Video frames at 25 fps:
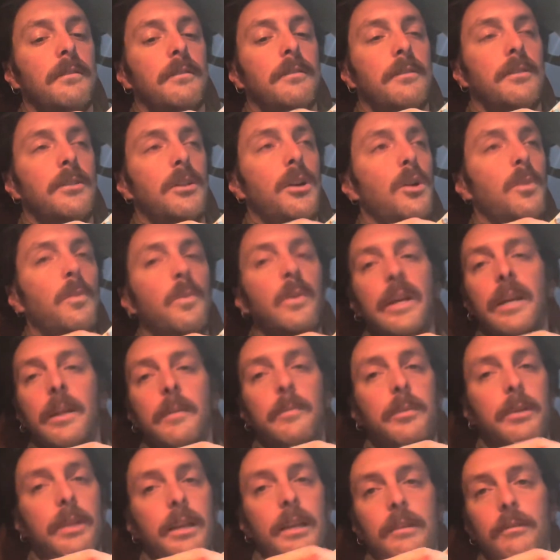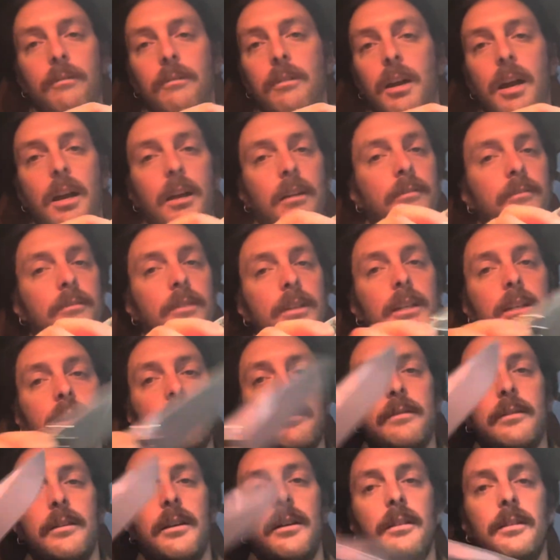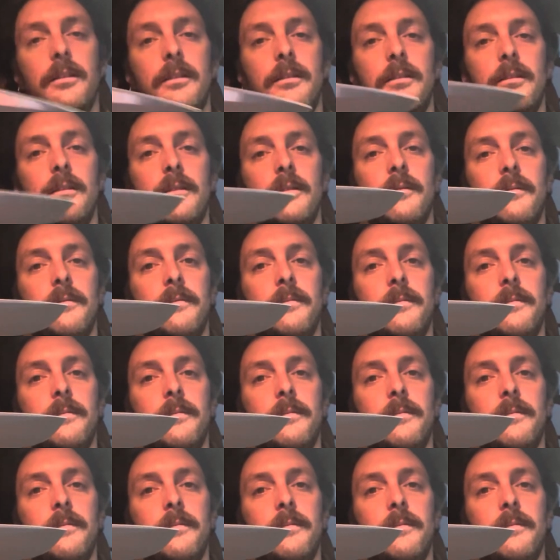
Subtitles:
No blade play, rock freaking solid too.